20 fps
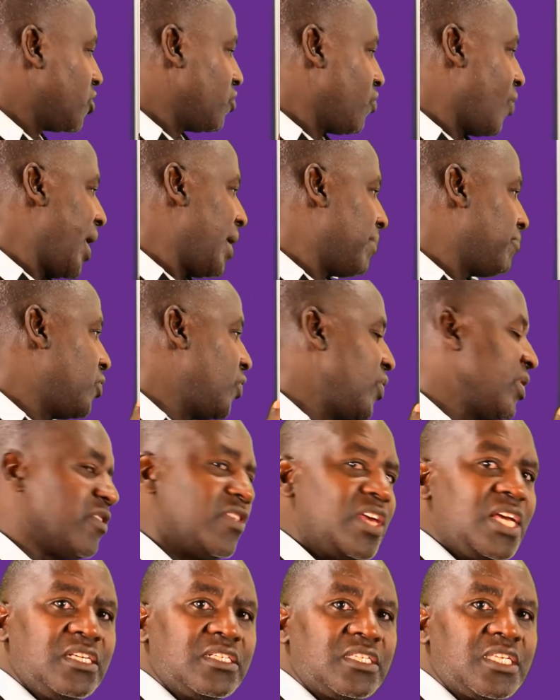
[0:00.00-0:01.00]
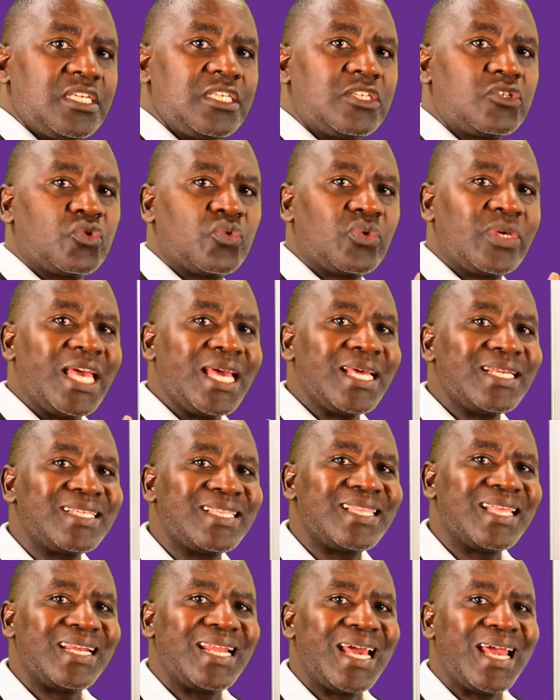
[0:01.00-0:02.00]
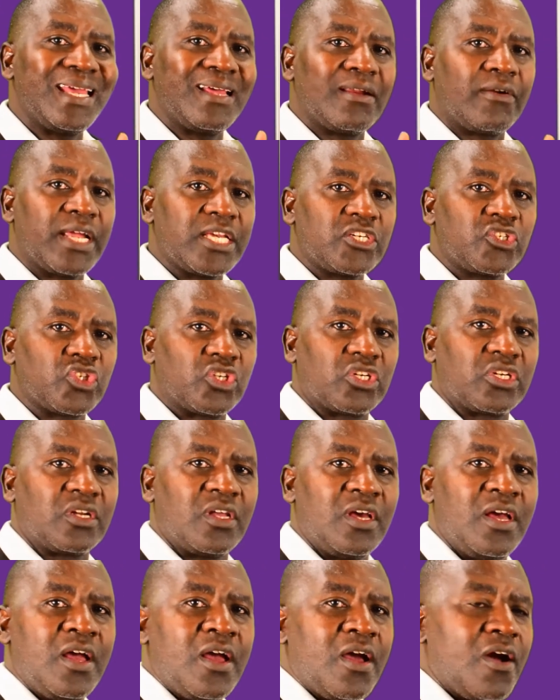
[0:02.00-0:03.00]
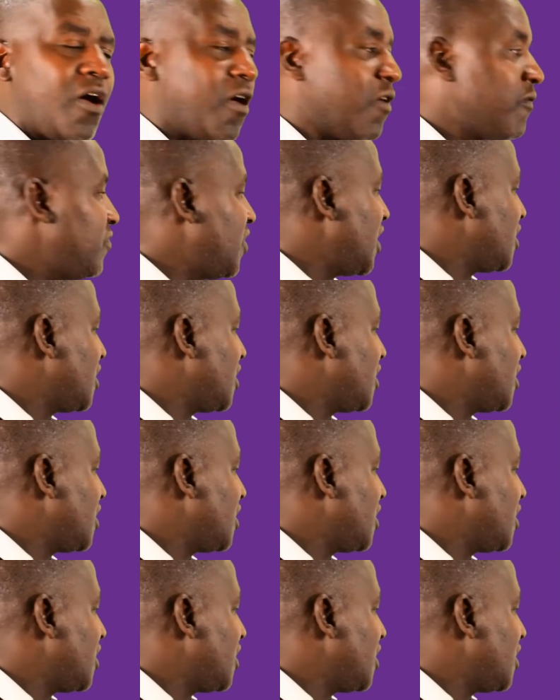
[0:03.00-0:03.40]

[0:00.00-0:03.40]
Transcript: why I'm doing this is to get the direction of the